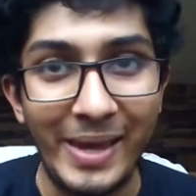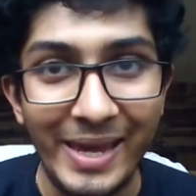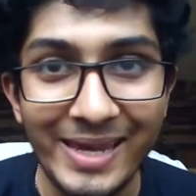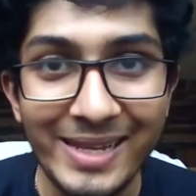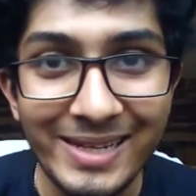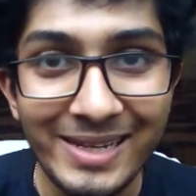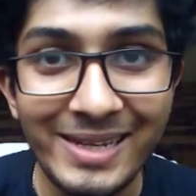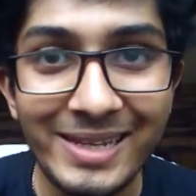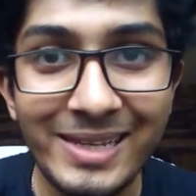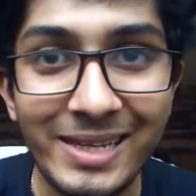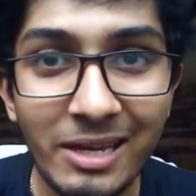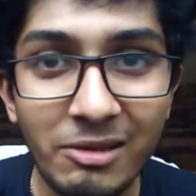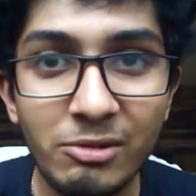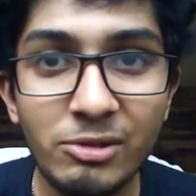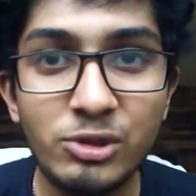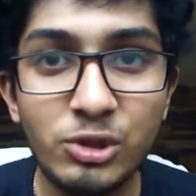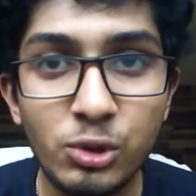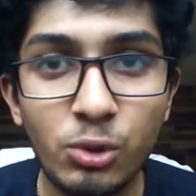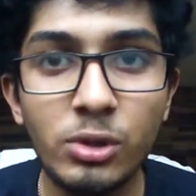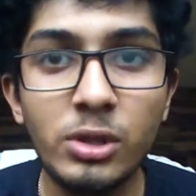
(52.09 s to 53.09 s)
mainly I
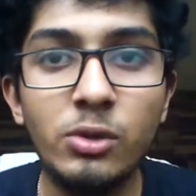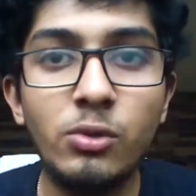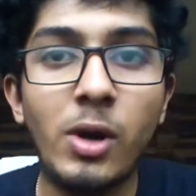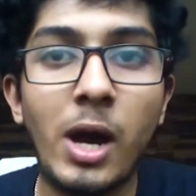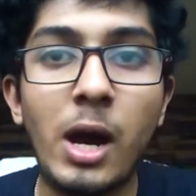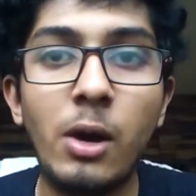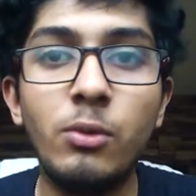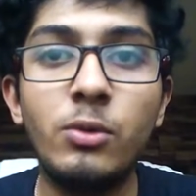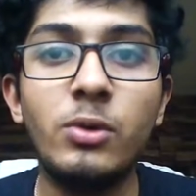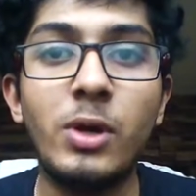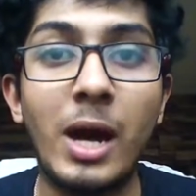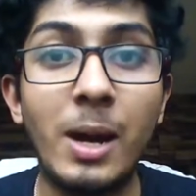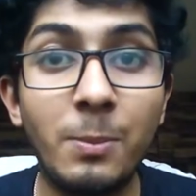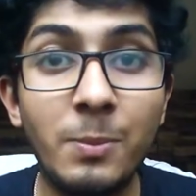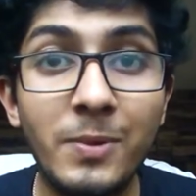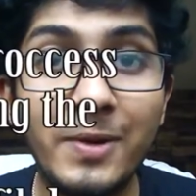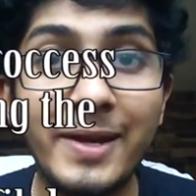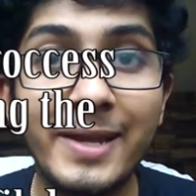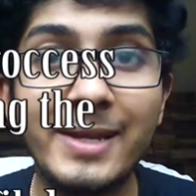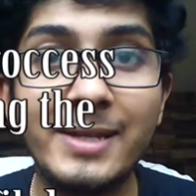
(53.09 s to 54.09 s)
will show you how to
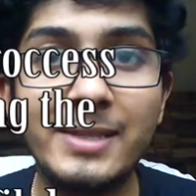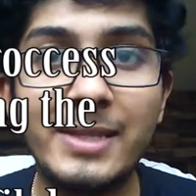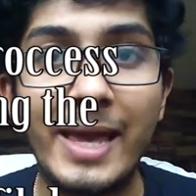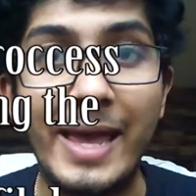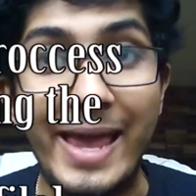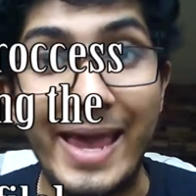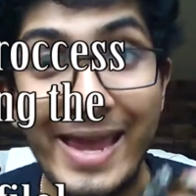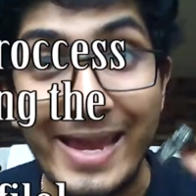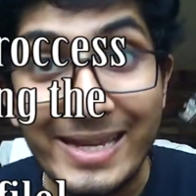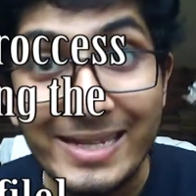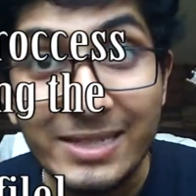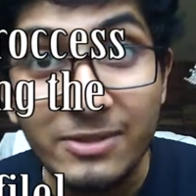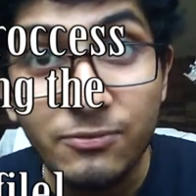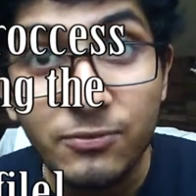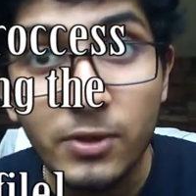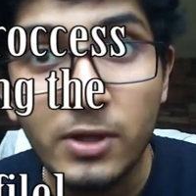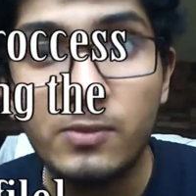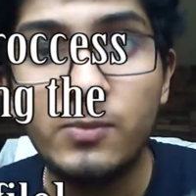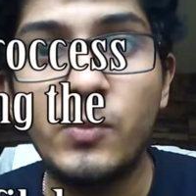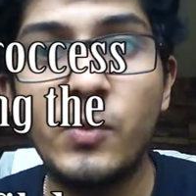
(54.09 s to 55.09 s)
upgrade the 80
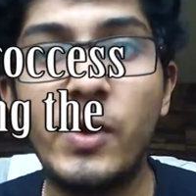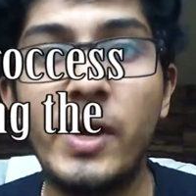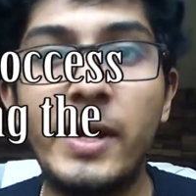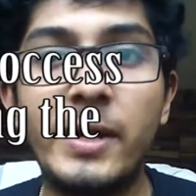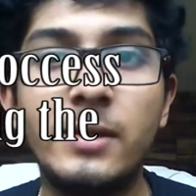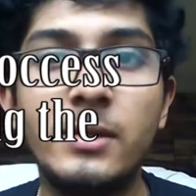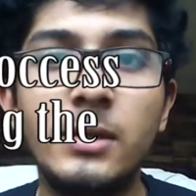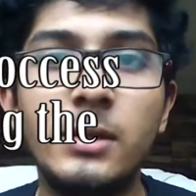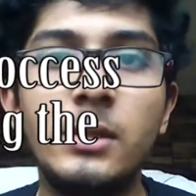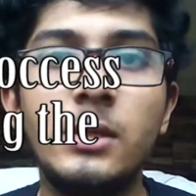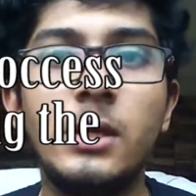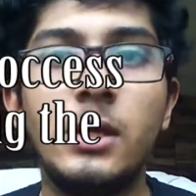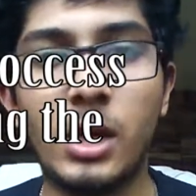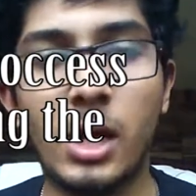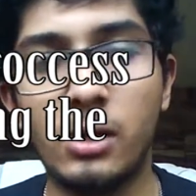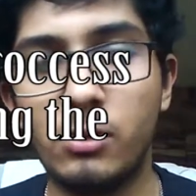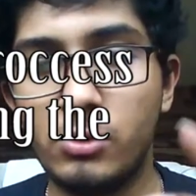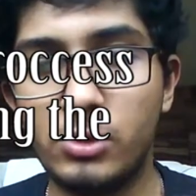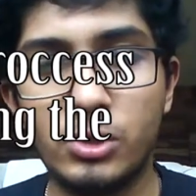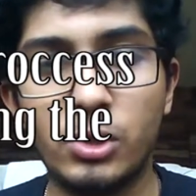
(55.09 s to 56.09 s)
firmware.
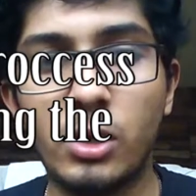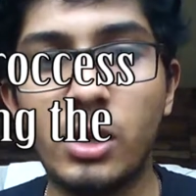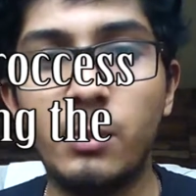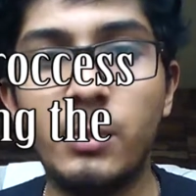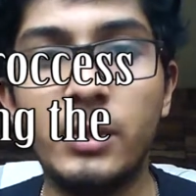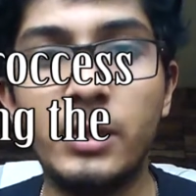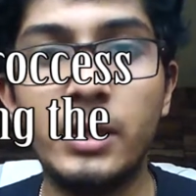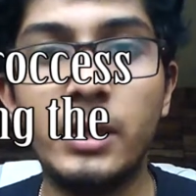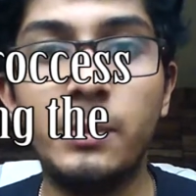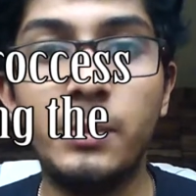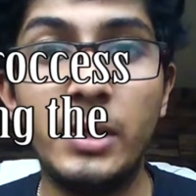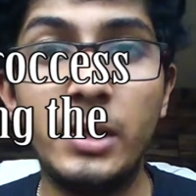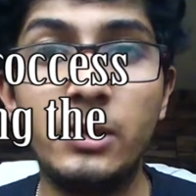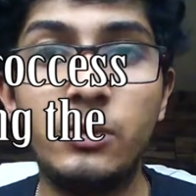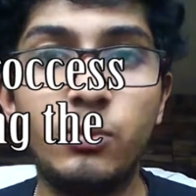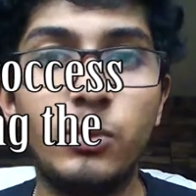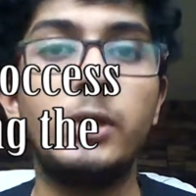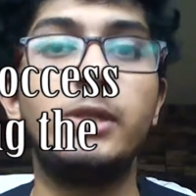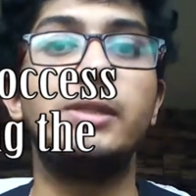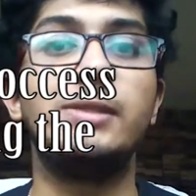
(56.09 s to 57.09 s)
I will talk about in a
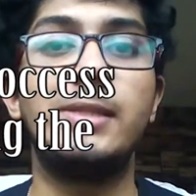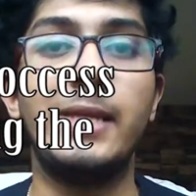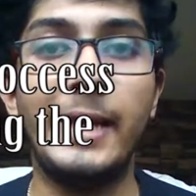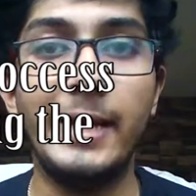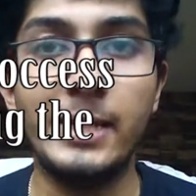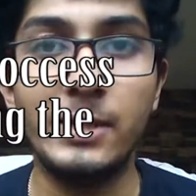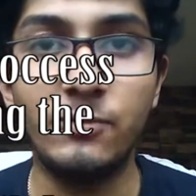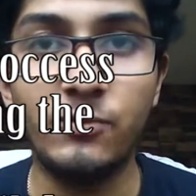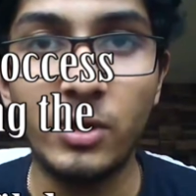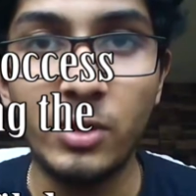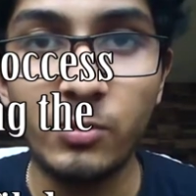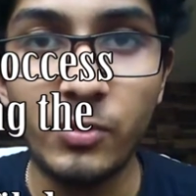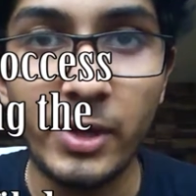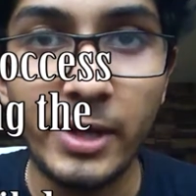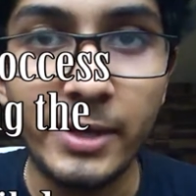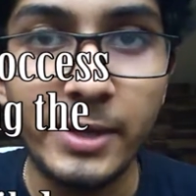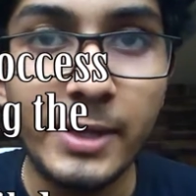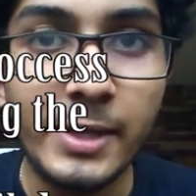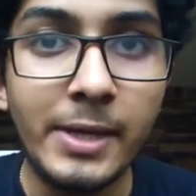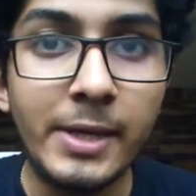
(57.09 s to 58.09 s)
minute what is the 80
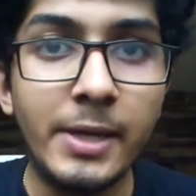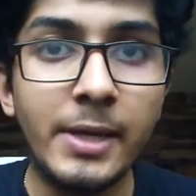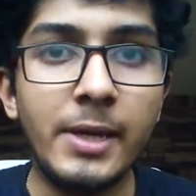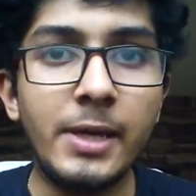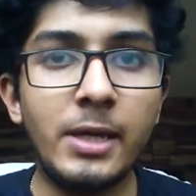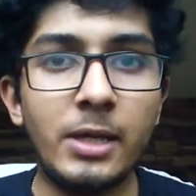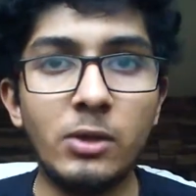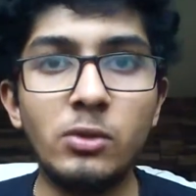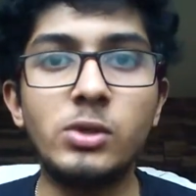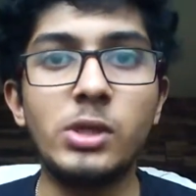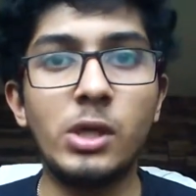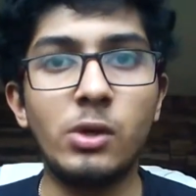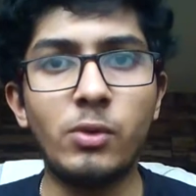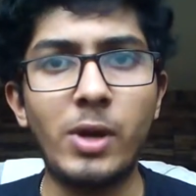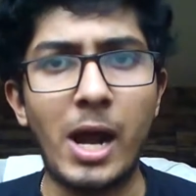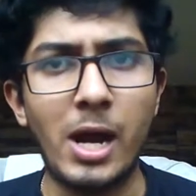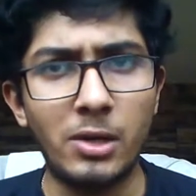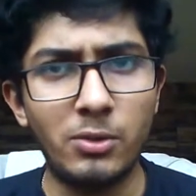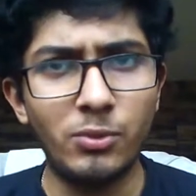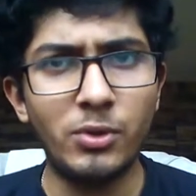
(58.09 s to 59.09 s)
firmware using
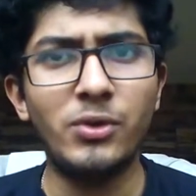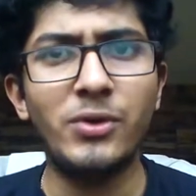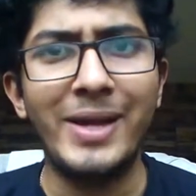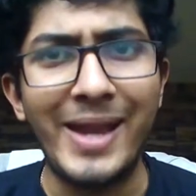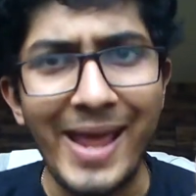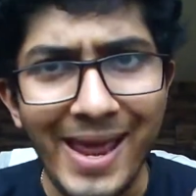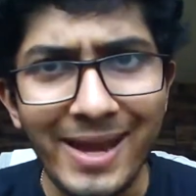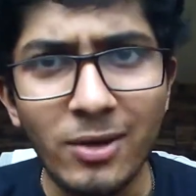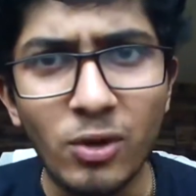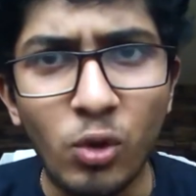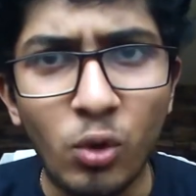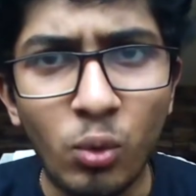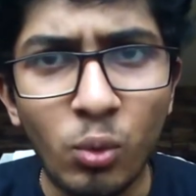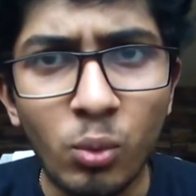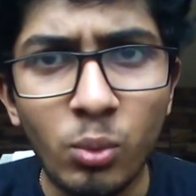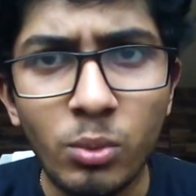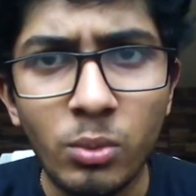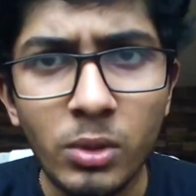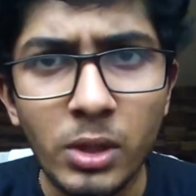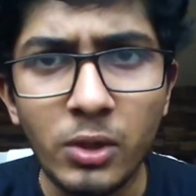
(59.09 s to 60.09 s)
your Arduino Nano.
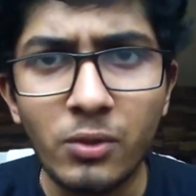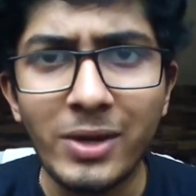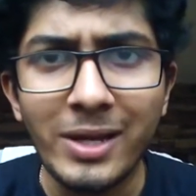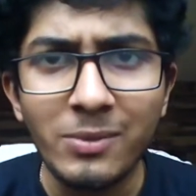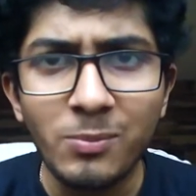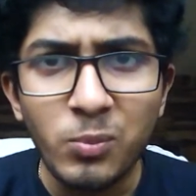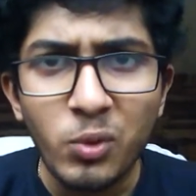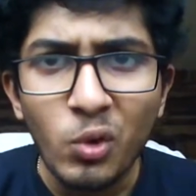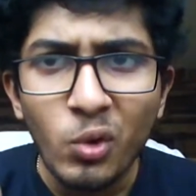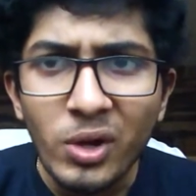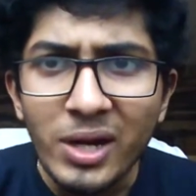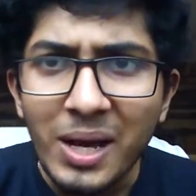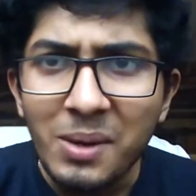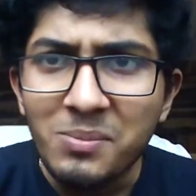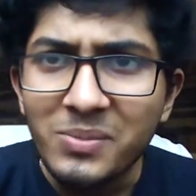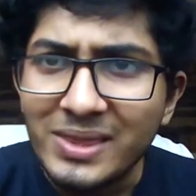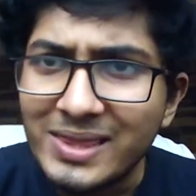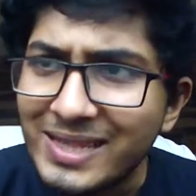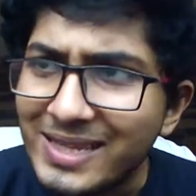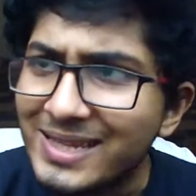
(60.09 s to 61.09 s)
You can
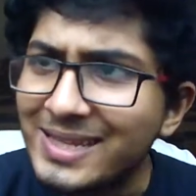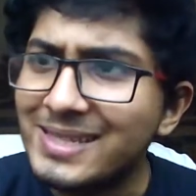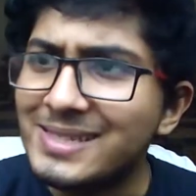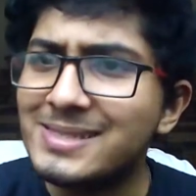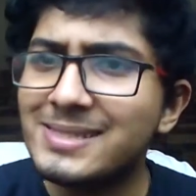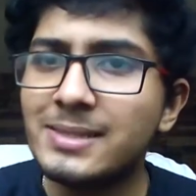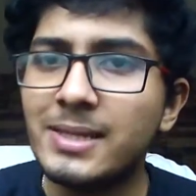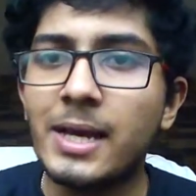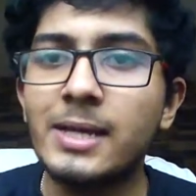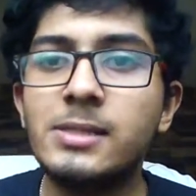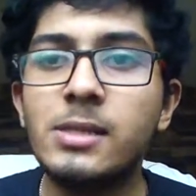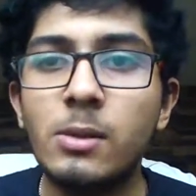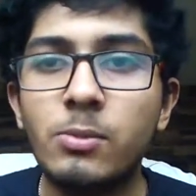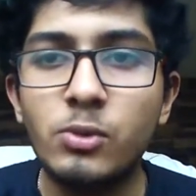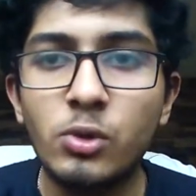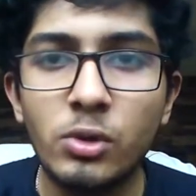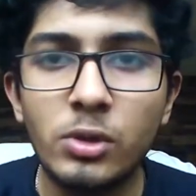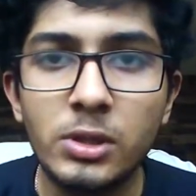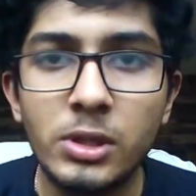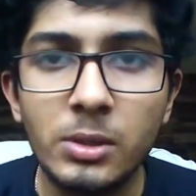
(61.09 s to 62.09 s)
program these, as
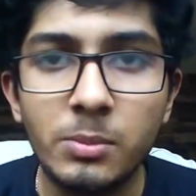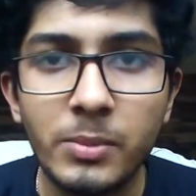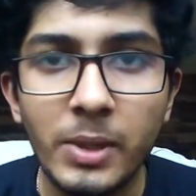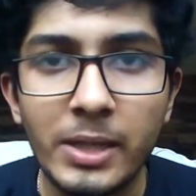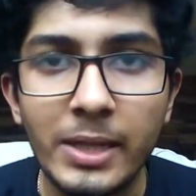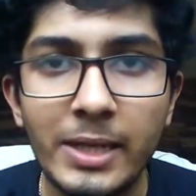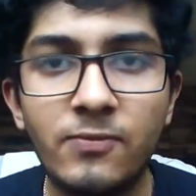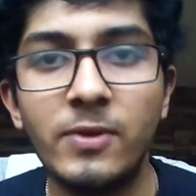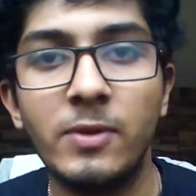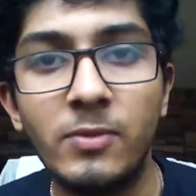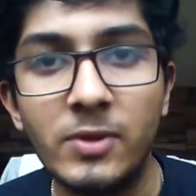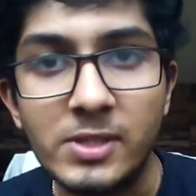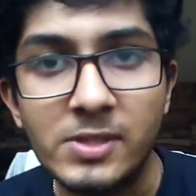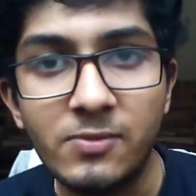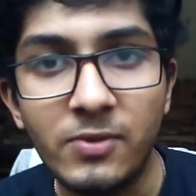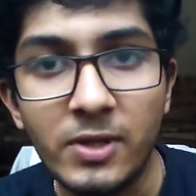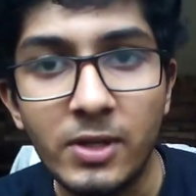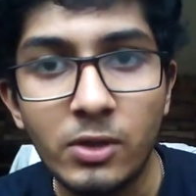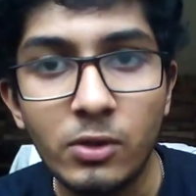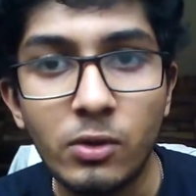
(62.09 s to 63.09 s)
I've told in my
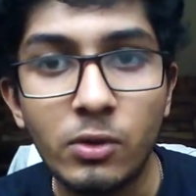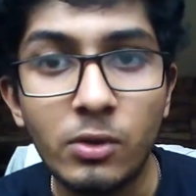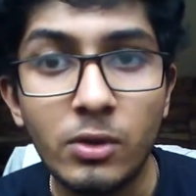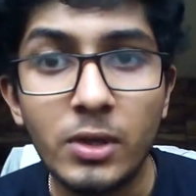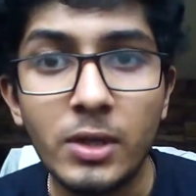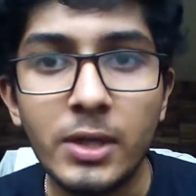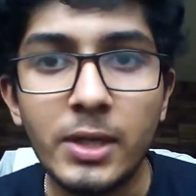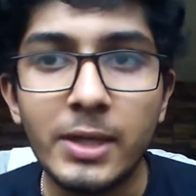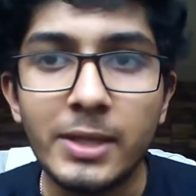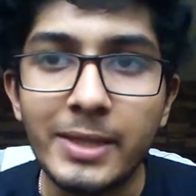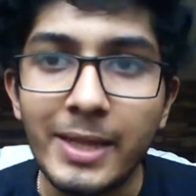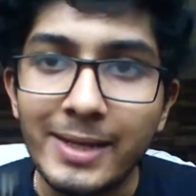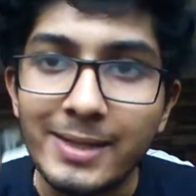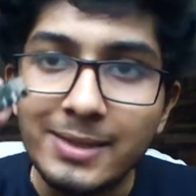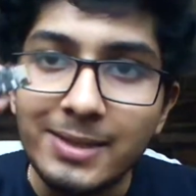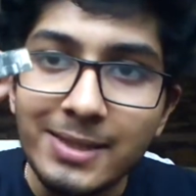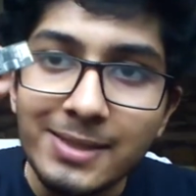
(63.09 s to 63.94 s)
previous video, that